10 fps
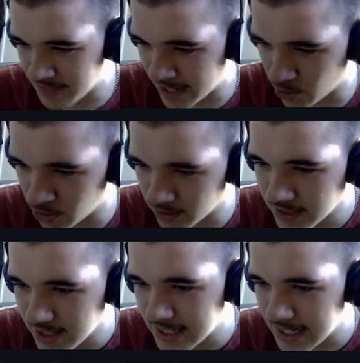all,
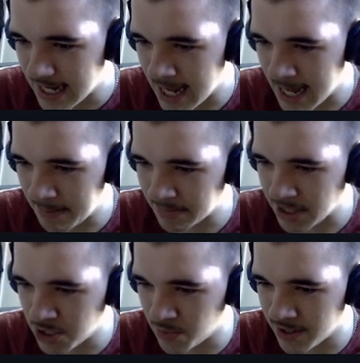so I
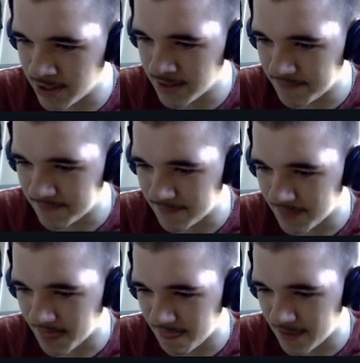do wonder
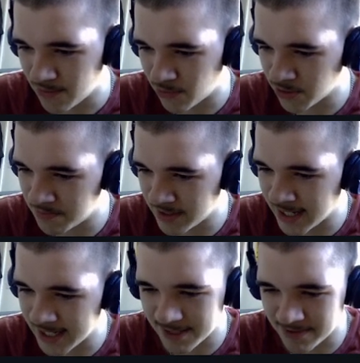what it would be
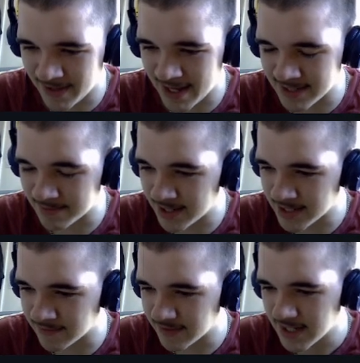like, but that is
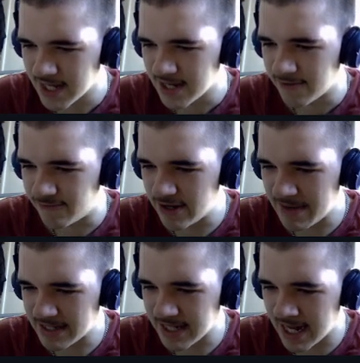impressive. Free
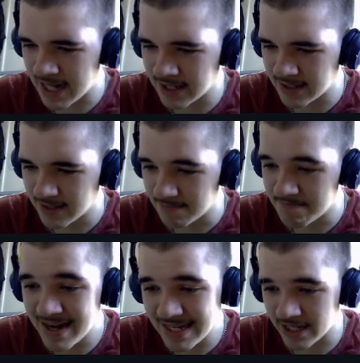Pascal,
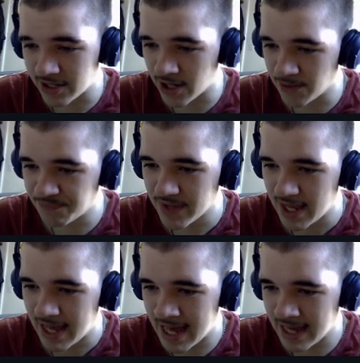many in Go,
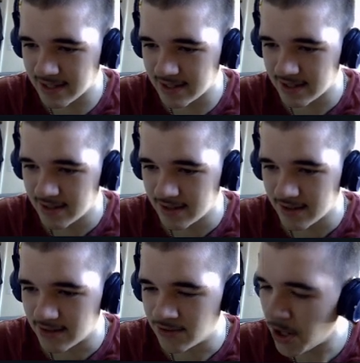Hack,
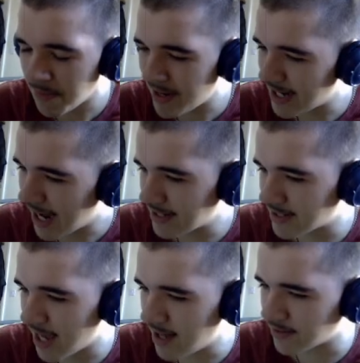not many in
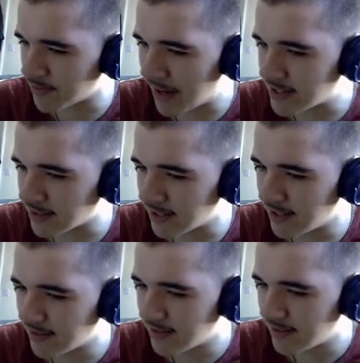Haskell, surprisingly,
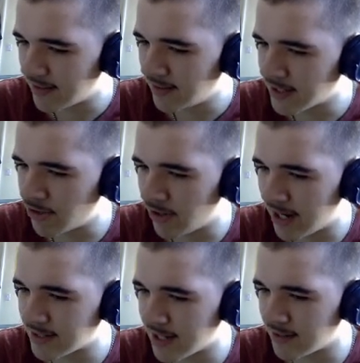considering
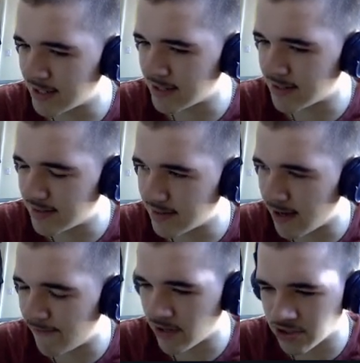Haskell is a
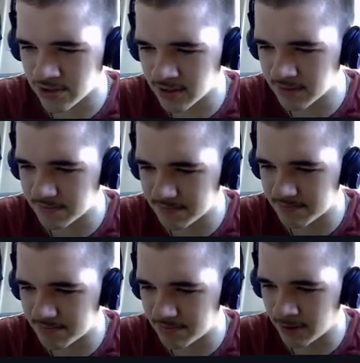functional
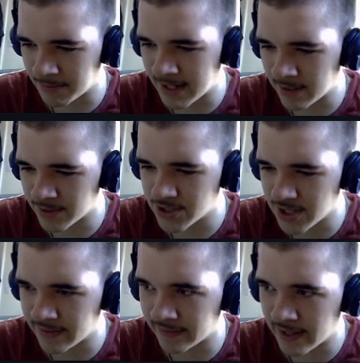programming language,
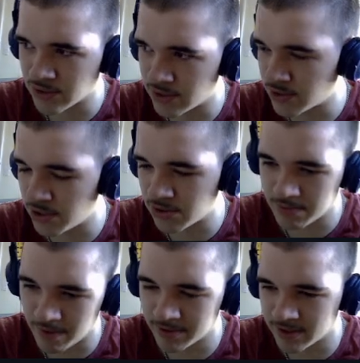and those are usually
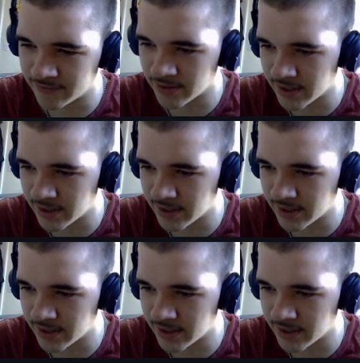popular for